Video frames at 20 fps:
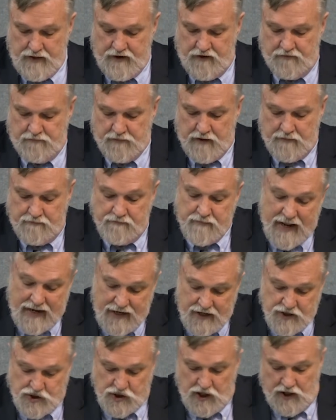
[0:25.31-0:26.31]
there have been
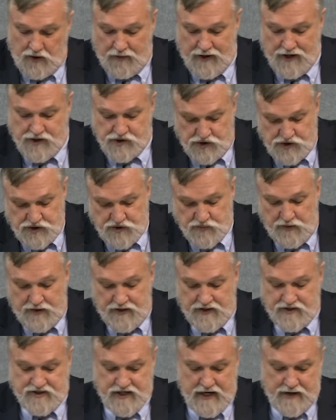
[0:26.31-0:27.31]
many generations
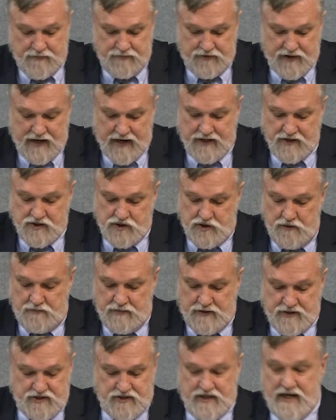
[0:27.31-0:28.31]
when the same things
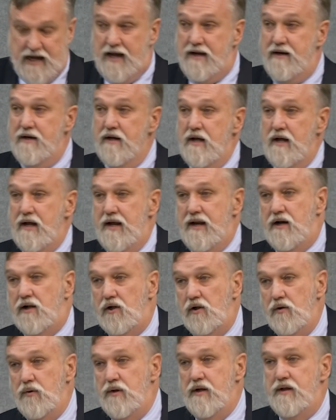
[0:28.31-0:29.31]
could be said,
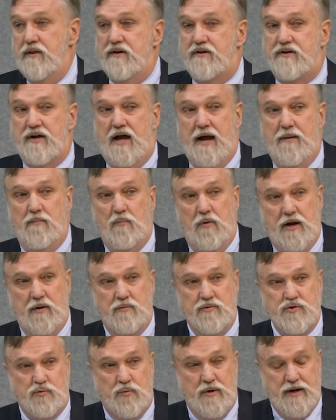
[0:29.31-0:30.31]
including the time when
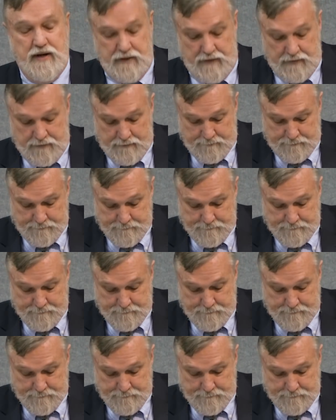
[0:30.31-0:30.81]
it was written.